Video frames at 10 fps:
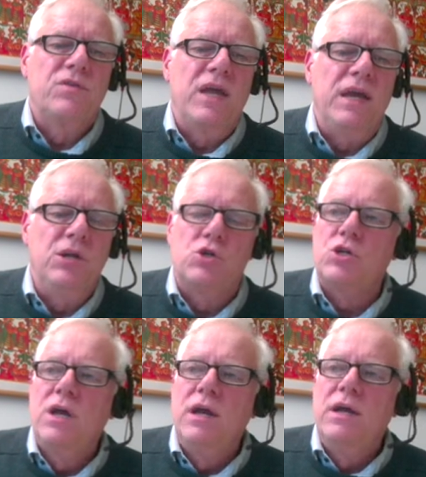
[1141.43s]

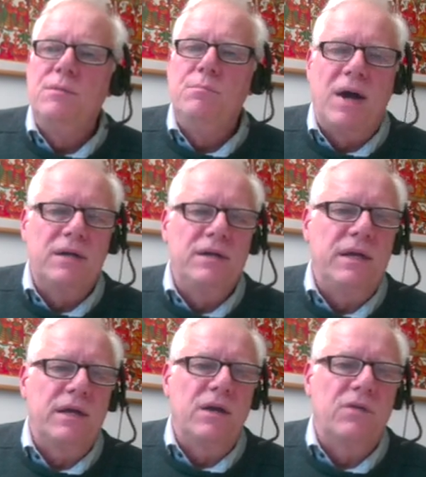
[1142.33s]
stage
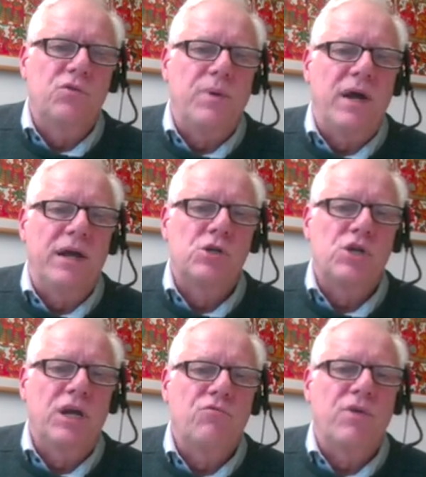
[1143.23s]
demanding a supply
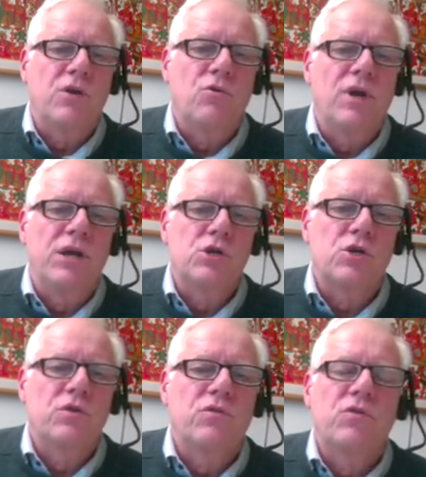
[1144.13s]
chain
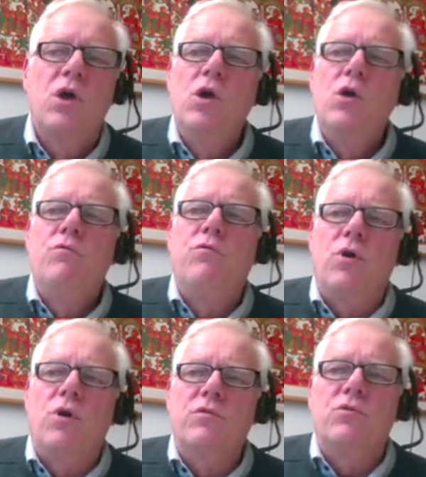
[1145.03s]
regulations
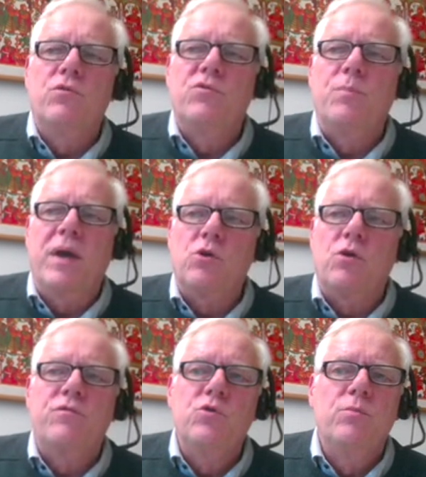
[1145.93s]
for the respect
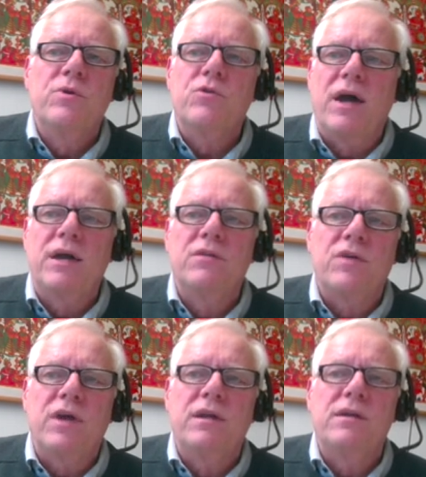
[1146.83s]
of human
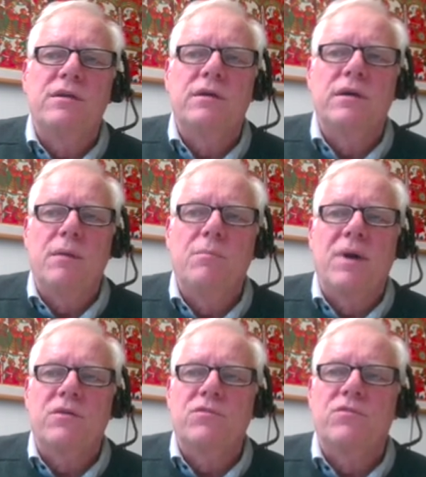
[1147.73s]
rights and
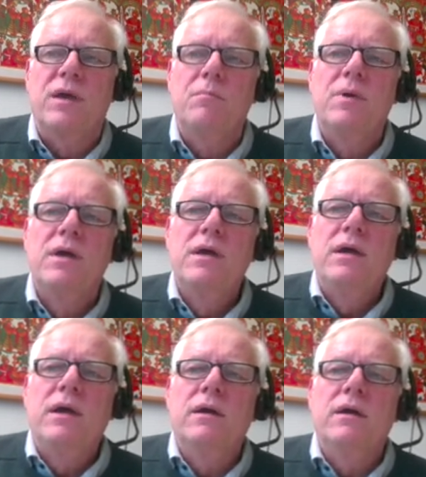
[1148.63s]
amongst them
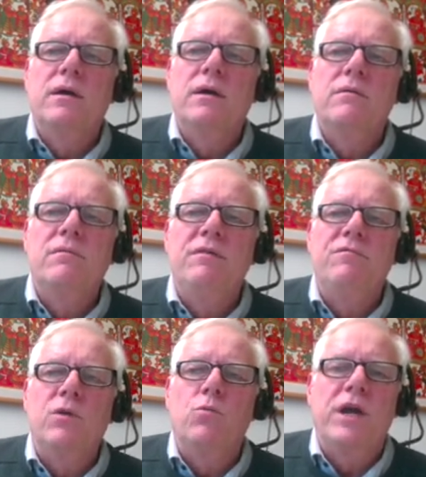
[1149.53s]

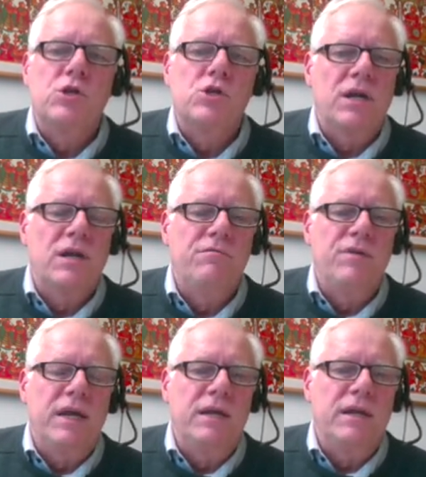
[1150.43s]
living wage and
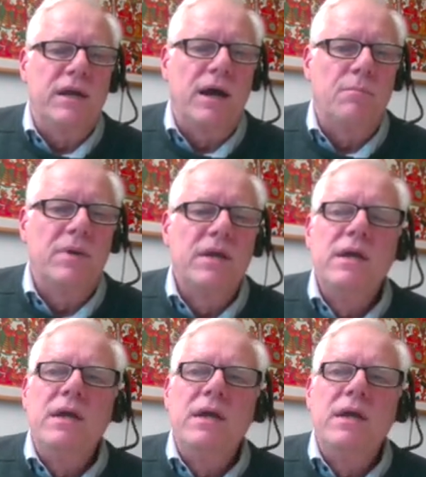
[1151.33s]
living income,